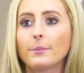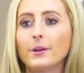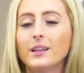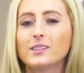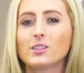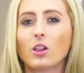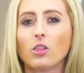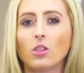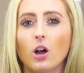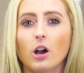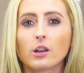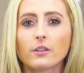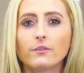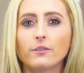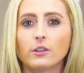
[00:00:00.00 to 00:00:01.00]
brings a
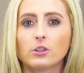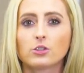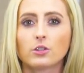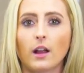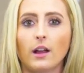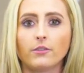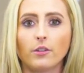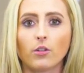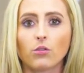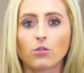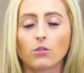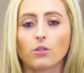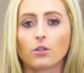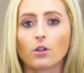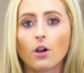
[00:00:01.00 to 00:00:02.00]
lot of foot traffic
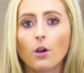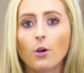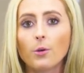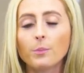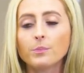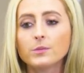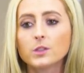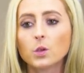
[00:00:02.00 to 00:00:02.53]
through your home.